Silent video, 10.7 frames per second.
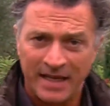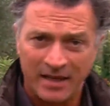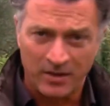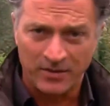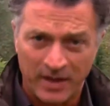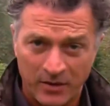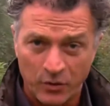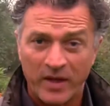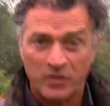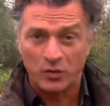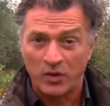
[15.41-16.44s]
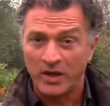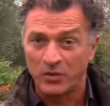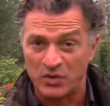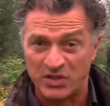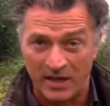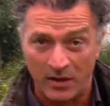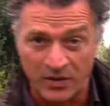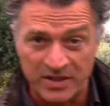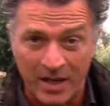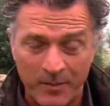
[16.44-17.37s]
They were quite rare then and
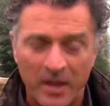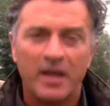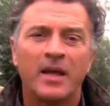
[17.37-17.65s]
became a status